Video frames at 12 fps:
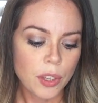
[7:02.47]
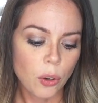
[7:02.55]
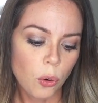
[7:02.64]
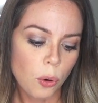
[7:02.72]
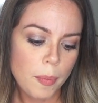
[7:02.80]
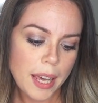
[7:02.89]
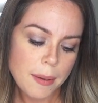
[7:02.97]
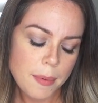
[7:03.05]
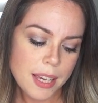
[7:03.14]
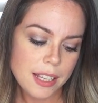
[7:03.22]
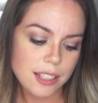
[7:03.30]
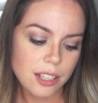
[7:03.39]
Or
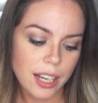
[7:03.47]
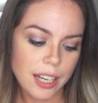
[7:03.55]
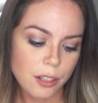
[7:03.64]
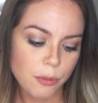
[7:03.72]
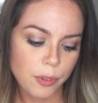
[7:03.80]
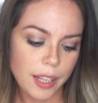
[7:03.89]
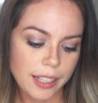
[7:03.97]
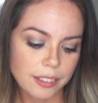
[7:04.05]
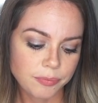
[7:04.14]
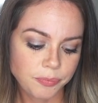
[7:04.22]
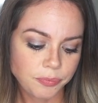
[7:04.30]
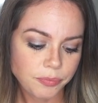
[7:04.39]
maybe it's kind of like,
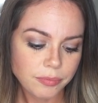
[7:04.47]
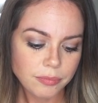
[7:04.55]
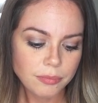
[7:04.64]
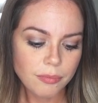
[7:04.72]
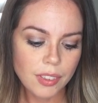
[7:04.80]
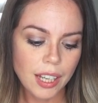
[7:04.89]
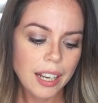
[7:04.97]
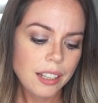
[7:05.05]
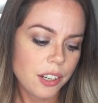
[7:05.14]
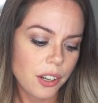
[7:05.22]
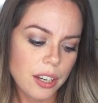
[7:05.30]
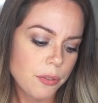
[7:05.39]
I don't
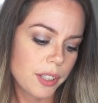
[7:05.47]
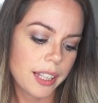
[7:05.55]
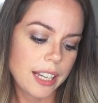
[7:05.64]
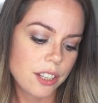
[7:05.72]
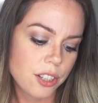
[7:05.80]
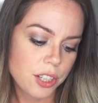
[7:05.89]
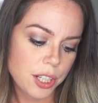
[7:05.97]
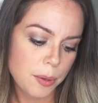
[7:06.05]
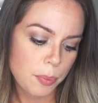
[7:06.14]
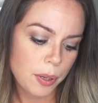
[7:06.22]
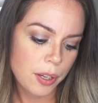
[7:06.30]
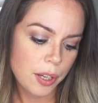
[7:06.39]
know, a
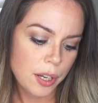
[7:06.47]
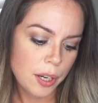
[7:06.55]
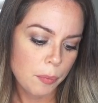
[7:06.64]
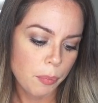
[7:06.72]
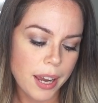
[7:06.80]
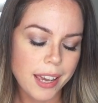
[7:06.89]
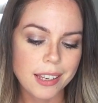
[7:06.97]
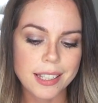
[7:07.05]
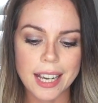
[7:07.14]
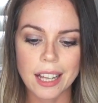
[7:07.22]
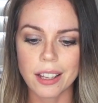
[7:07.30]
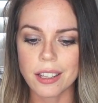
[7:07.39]
relationship breaking
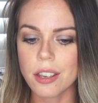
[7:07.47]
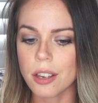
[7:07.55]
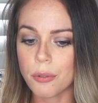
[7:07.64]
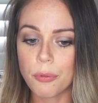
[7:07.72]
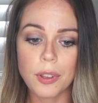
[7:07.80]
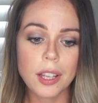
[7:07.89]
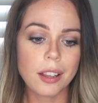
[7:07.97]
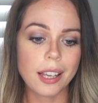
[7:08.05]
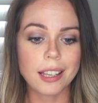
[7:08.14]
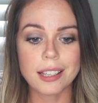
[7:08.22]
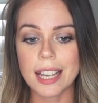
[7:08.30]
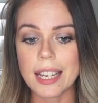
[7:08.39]
down, like you can feel
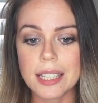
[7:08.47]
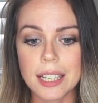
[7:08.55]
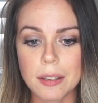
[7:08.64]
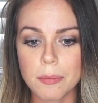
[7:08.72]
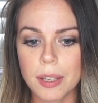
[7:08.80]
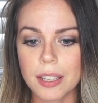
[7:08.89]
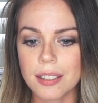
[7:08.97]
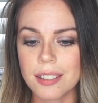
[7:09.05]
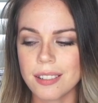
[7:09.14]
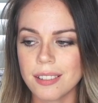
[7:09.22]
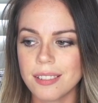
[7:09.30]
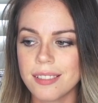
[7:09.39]
like it's ending, but
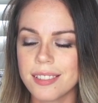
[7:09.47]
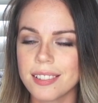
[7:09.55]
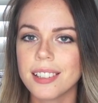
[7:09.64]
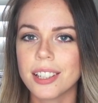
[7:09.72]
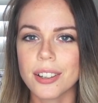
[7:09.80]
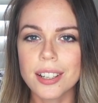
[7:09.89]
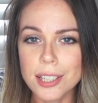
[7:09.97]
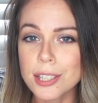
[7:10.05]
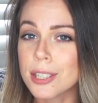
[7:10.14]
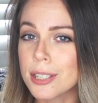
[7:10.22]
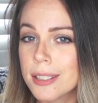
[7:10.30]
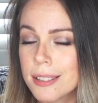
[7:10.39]
you know,
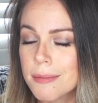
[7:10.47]
it's